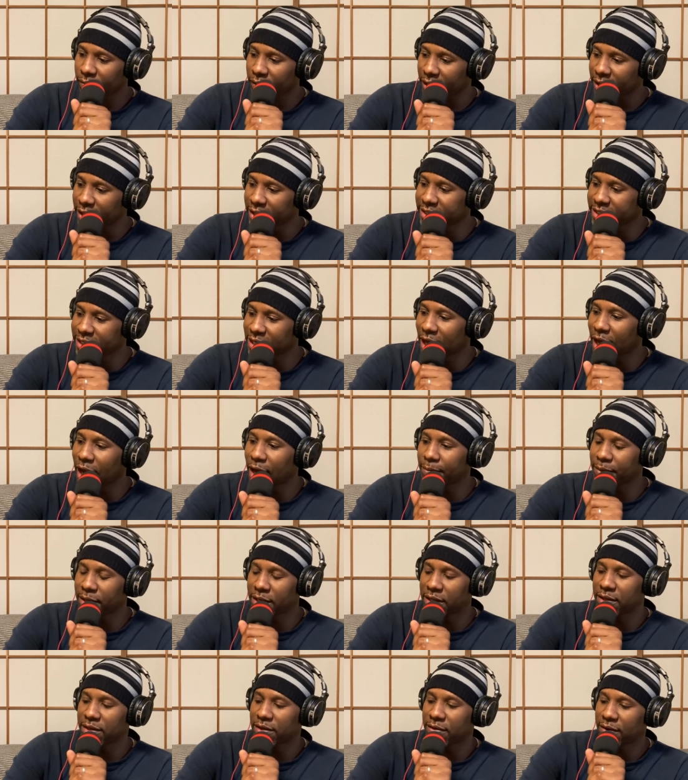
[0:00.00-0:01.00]
is
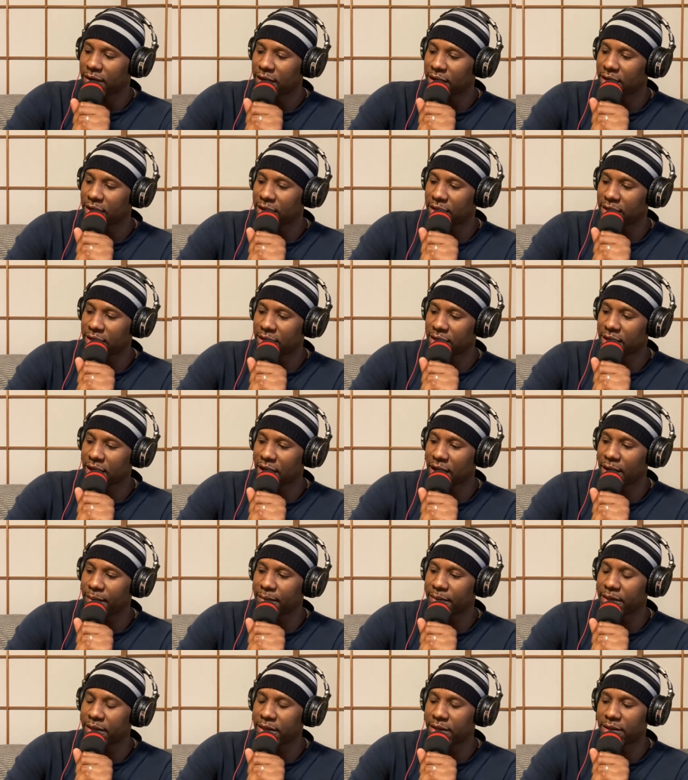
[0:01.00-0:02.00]
kami, right? And
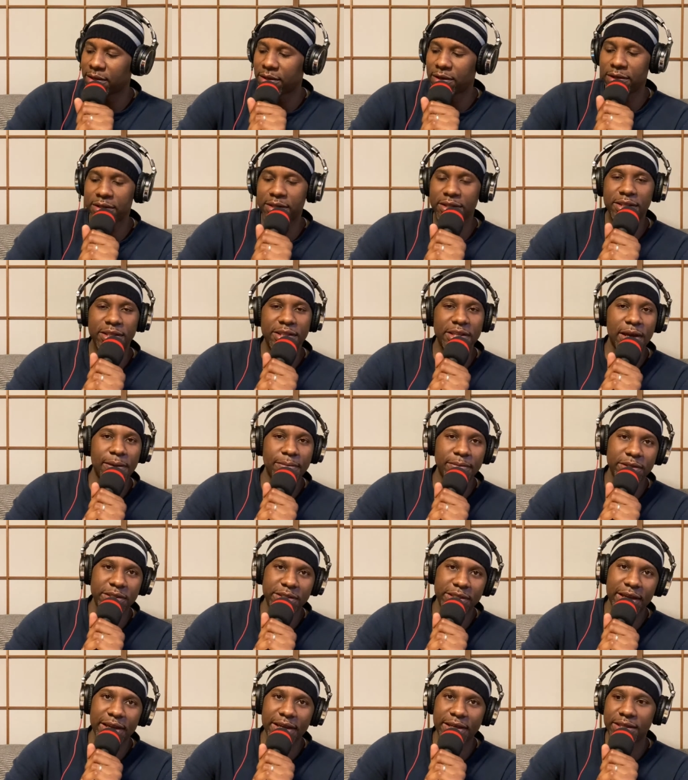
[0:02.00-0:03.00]
kami are
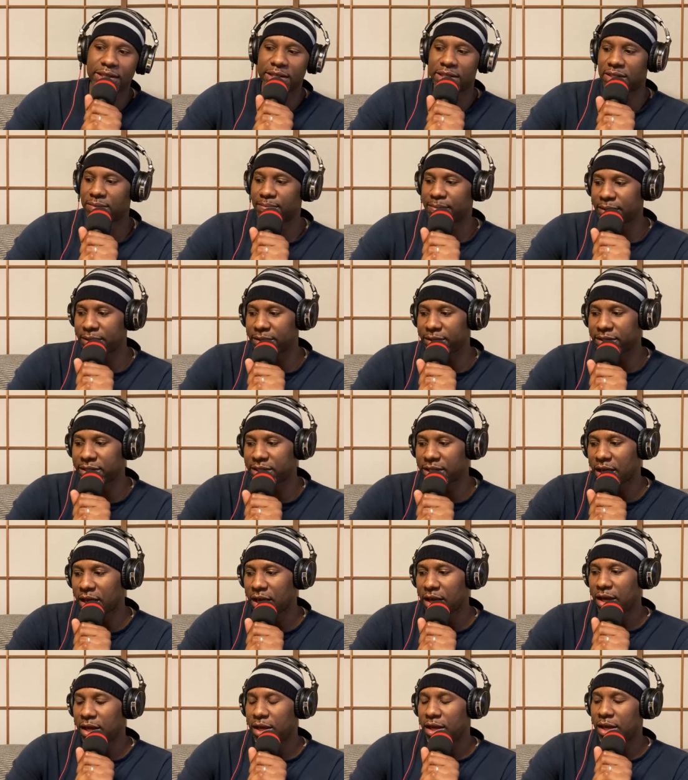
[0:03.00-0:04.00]
Japanese deity spirits.
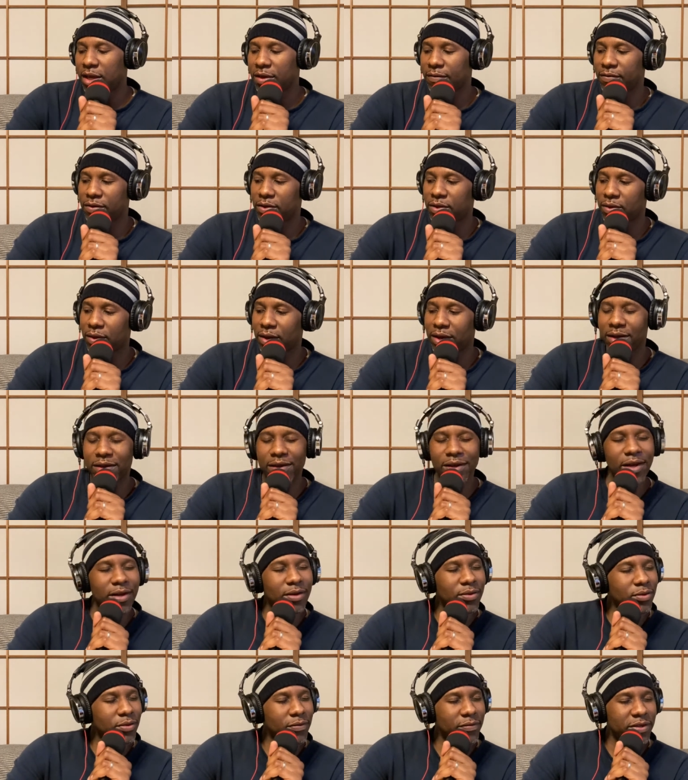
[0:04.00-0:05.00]
If I
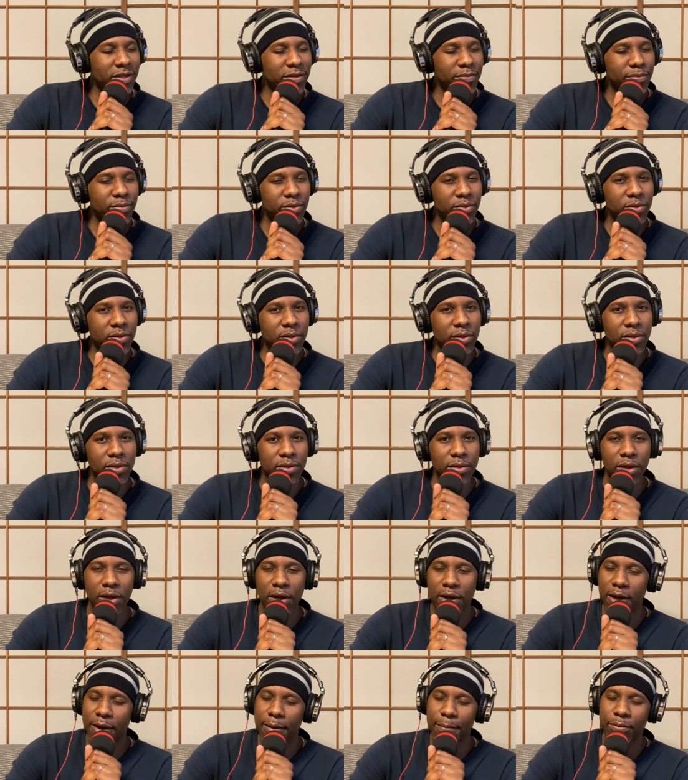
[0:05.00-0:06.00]
don't know if it's
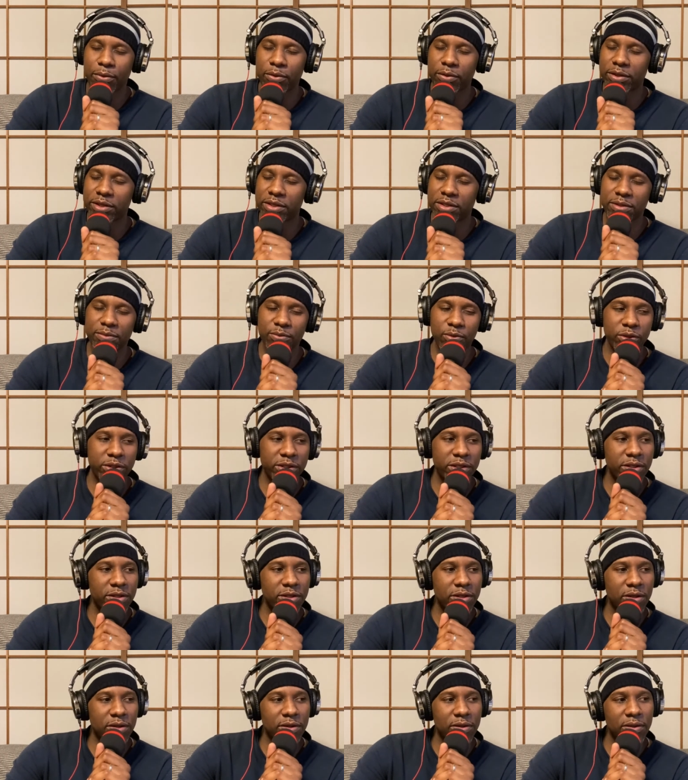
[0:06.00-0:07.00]
Buddhism or
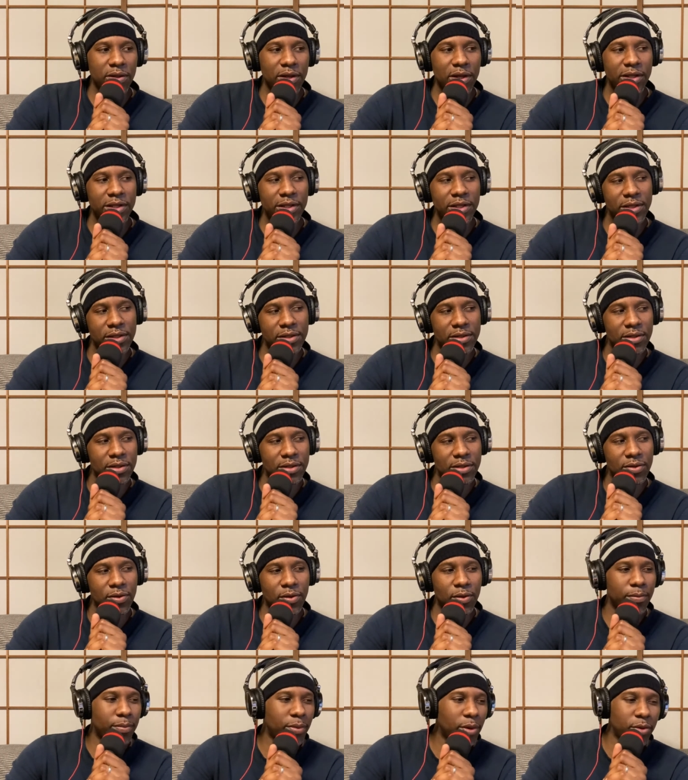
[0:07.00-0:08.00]
Shinto,
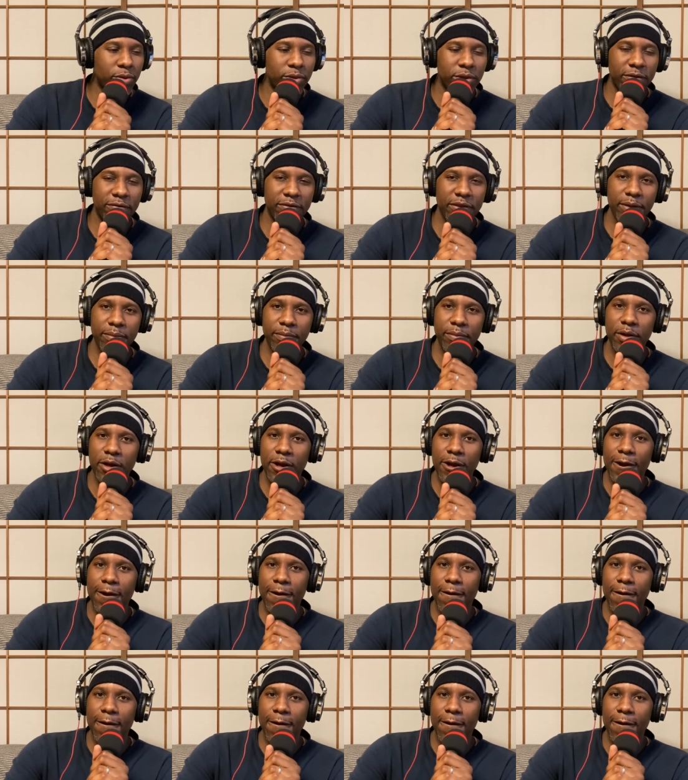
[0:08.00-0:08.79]
or both of them.